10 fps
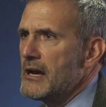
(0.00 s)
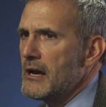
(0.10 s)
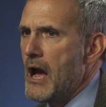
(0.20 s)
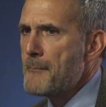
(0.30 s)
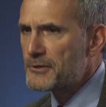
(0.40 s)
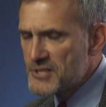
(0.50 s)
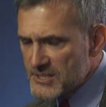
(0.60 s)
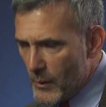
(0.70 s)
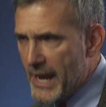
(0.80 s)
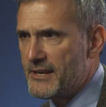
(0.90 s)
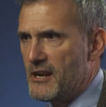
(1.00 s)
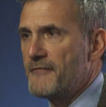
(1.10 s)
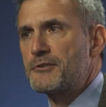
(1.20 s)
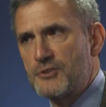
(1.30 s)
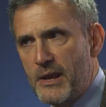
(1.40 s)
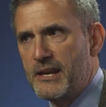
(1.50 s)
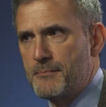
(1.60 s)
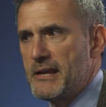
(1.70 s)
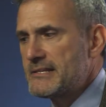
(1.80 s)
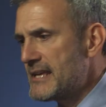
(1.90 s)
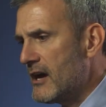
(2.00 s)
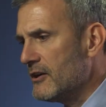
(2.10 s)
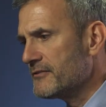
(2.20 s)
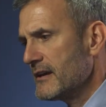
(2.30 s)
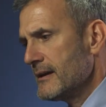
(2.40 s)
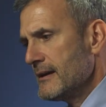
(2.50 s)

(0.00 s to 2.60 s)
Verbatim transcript: Uh, I'm persuaded, I've persuaded myself